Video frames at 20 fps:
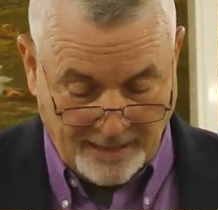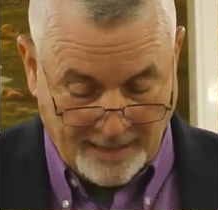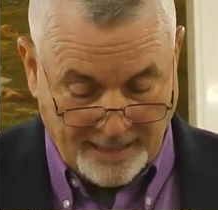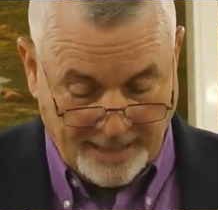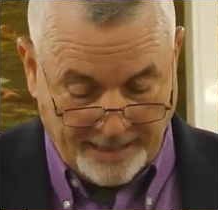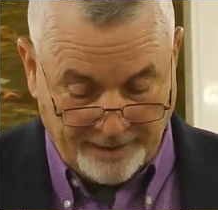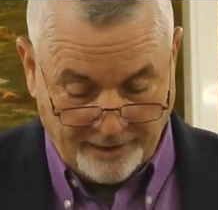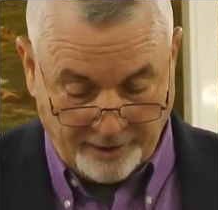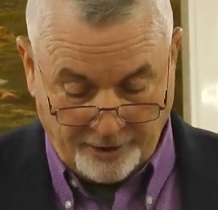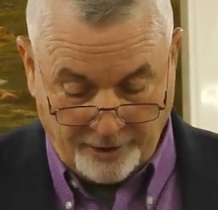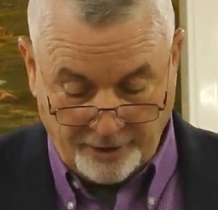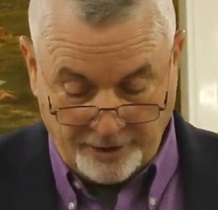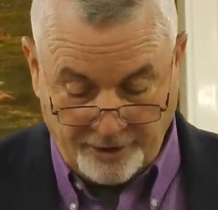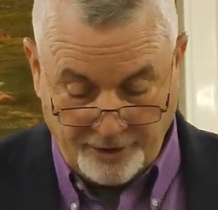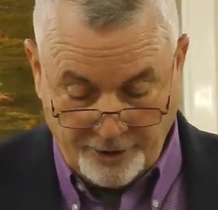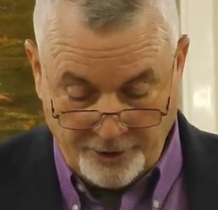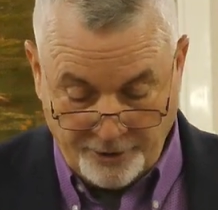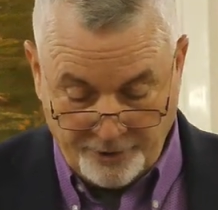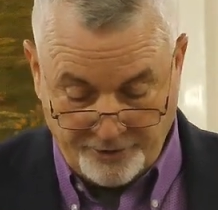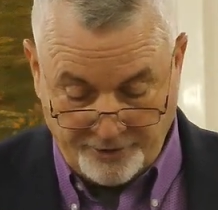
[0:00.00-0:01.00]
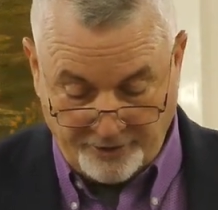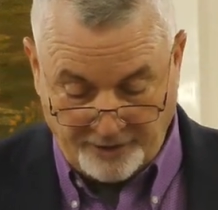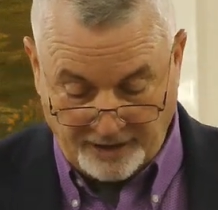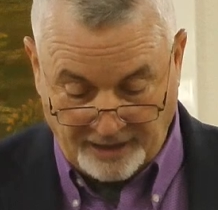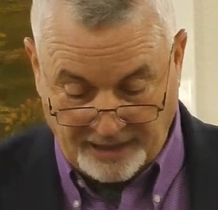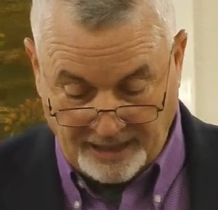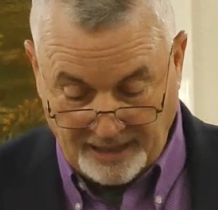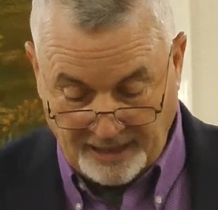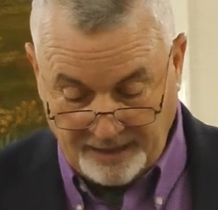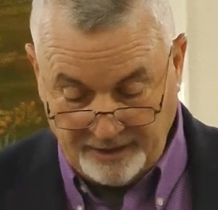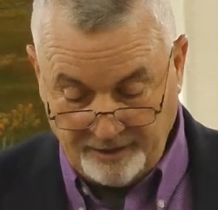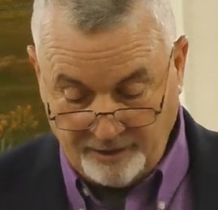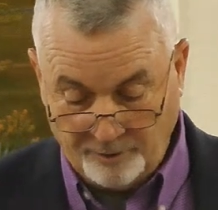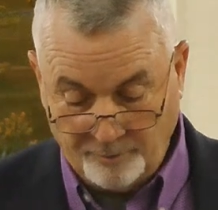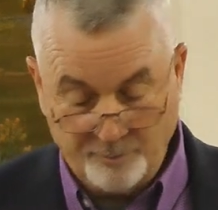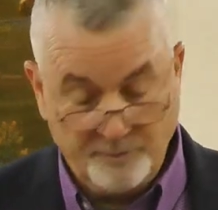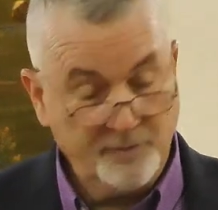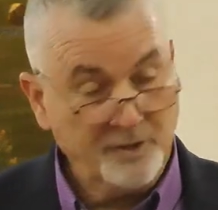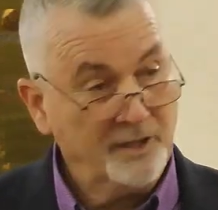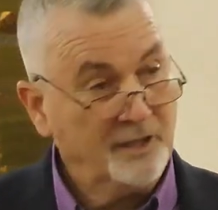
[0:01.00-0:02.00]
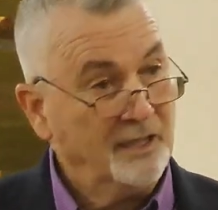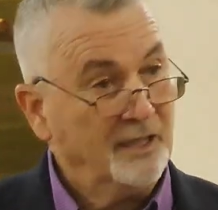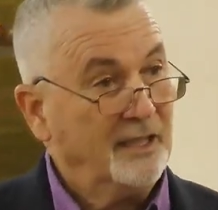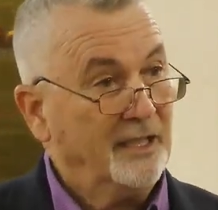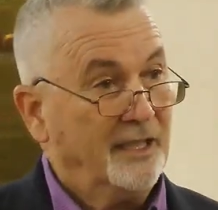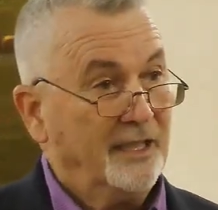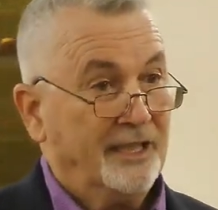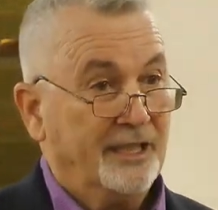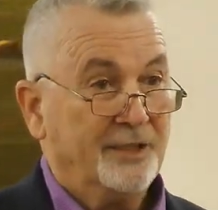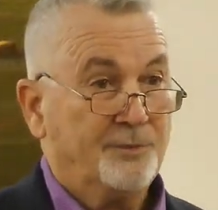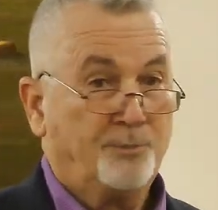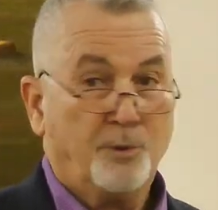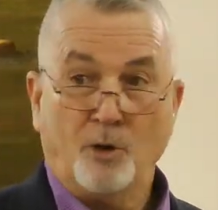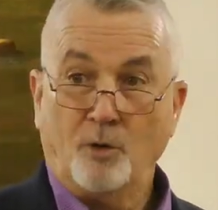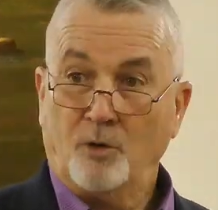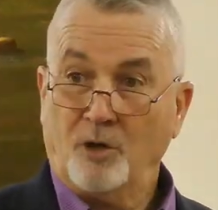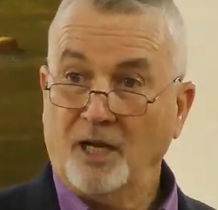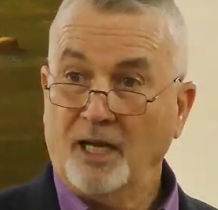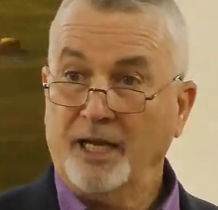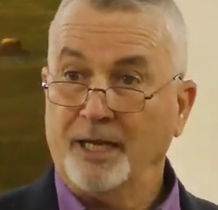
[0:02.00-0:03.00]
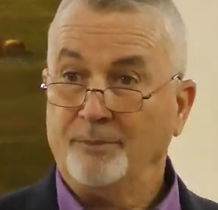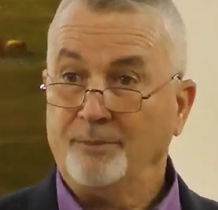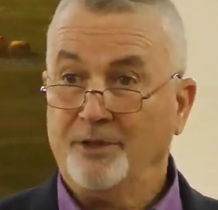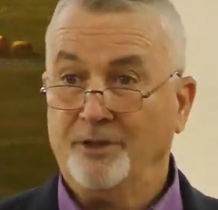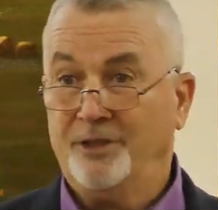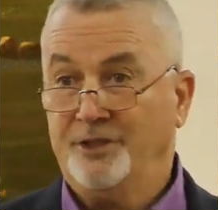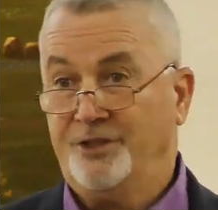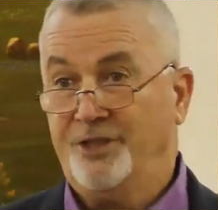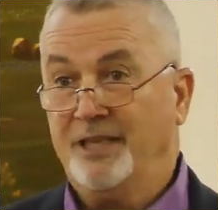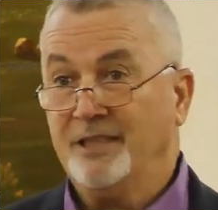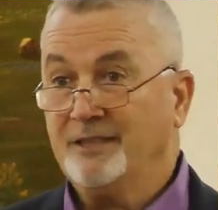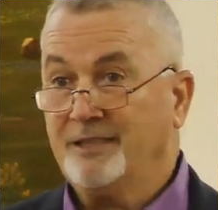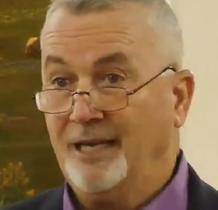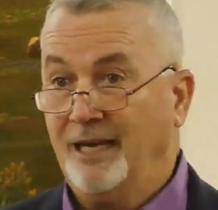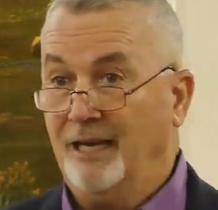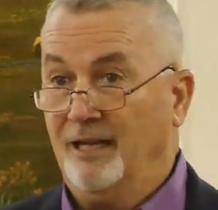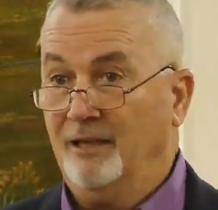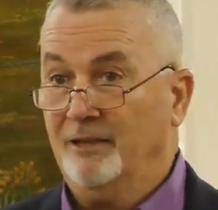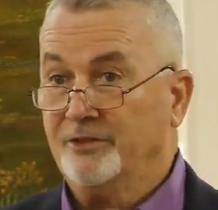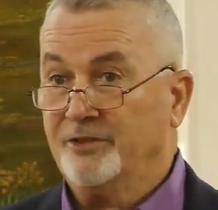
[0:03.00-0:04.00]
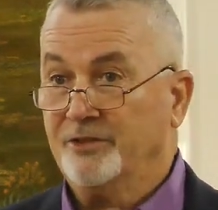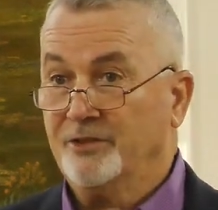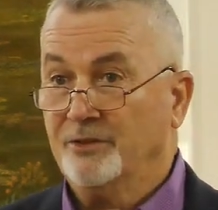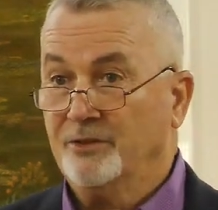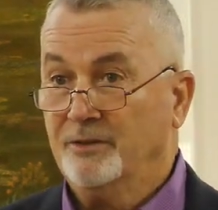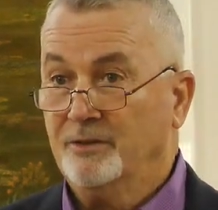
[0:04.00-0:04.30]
And the good news of the kingdom is proclaimed to the Gentiles.